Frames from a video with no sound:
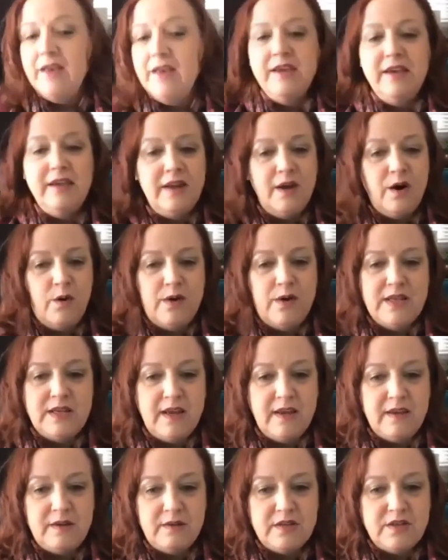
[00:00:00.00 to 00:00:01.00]

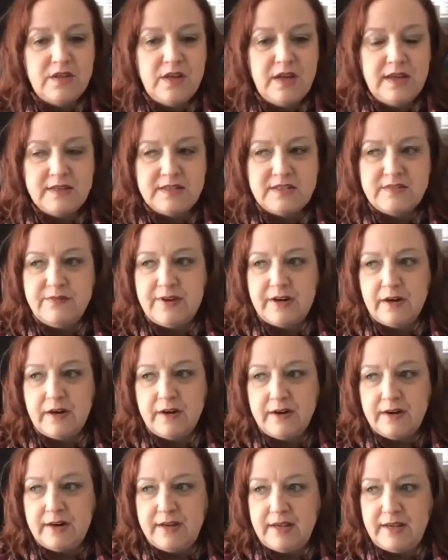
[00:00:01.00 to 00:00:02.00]
It's
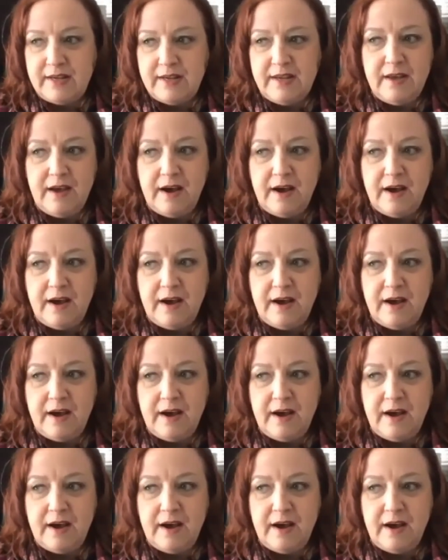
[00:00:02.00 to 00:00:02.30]
very,